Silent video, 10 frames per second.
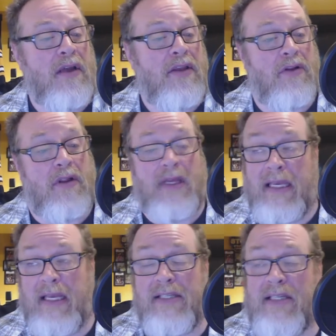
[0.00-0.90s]
You'll,
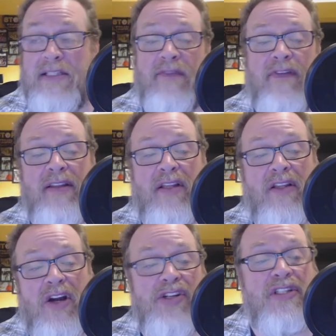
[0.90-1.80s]
again, as I said, find the
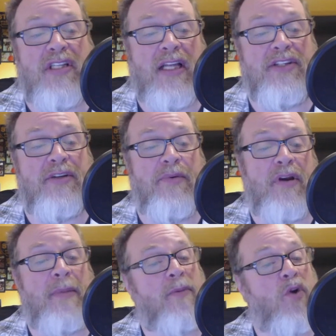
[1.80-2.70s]
largest selection of
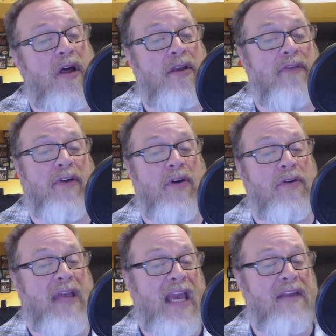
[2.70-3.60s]
premium quality photo,
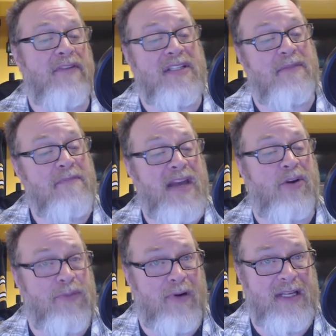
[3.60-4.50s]
canvas, and metal
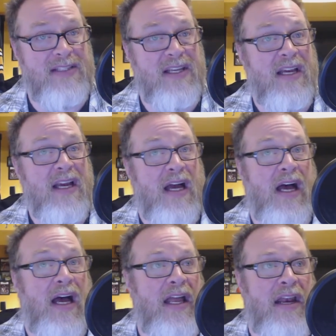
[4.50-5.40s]
prints.
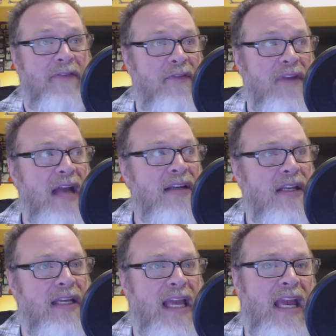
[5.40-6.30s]
And if you've not done
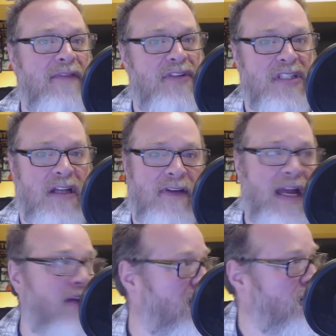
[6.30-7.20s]
the canvas stuff, I
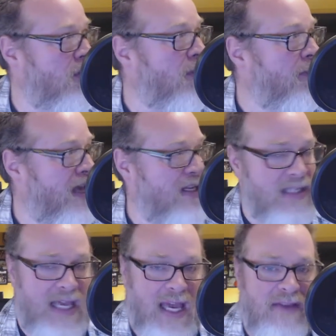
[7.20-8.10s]
have a Jerome Bettis
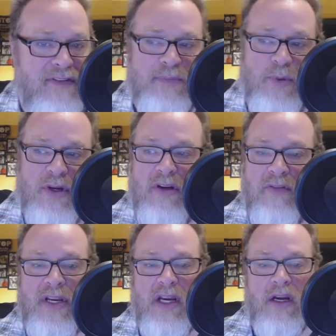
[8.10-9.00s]
canvas print over
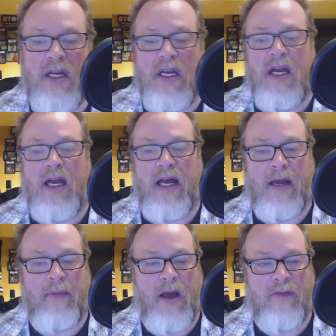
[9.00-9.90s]
here
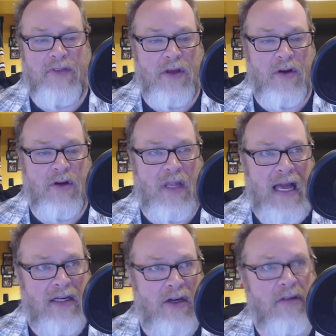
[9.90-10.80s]
of the
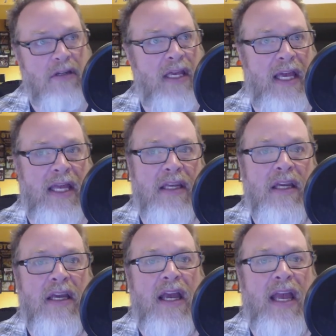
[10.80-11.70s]
Urlacher hit.
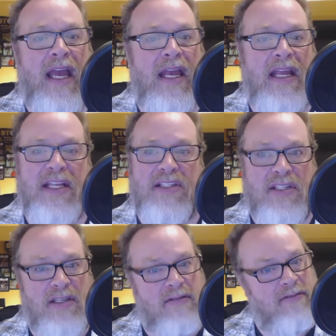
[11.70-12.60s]
And
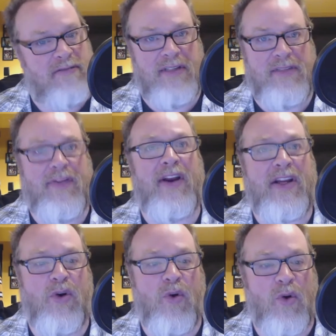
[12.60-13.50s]
it's very
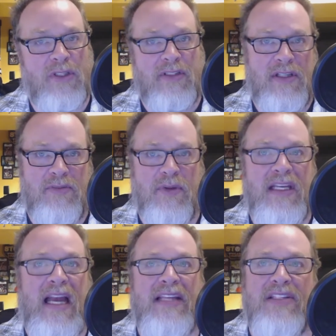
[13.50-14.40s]
cool. It's really
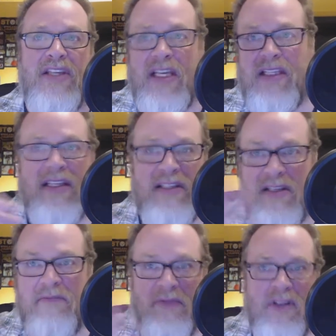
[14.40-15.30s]
nice. It
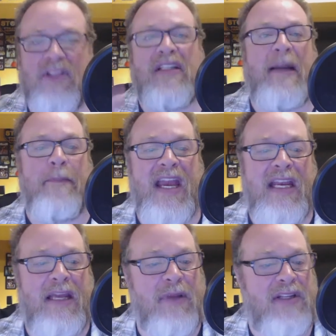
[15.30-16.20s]
looks like a
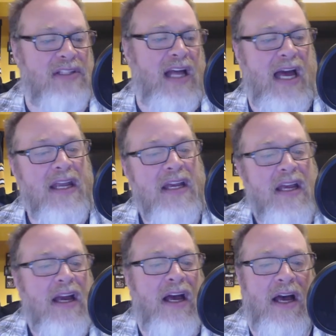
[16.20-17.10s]
painting, but it's not.
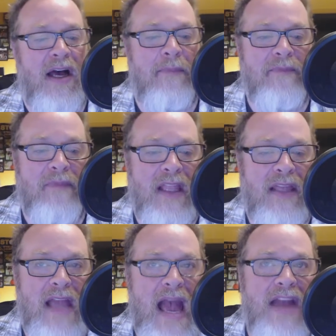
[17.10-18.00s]
And
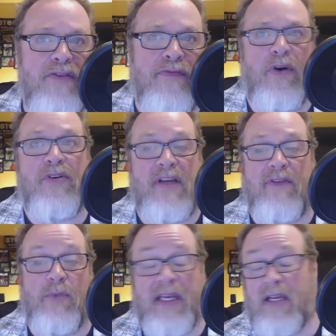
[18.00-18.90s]
they add new photos every
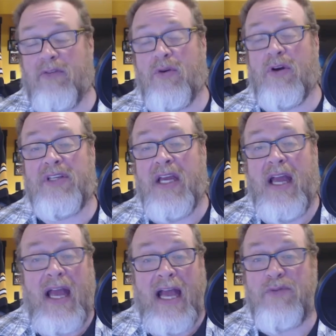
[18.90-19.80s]
week. And, of course,
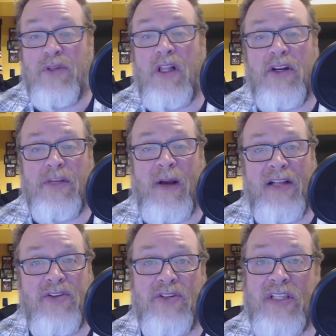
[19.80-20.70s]
as with all our
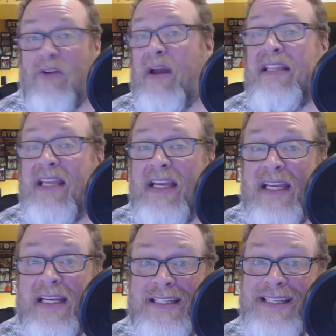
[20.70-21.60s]
sponsors, the great thing
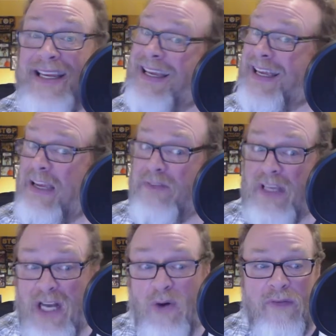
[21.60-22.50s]
is if you
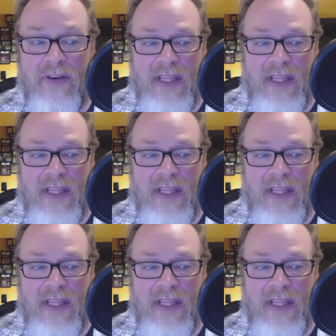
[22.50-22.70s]
go over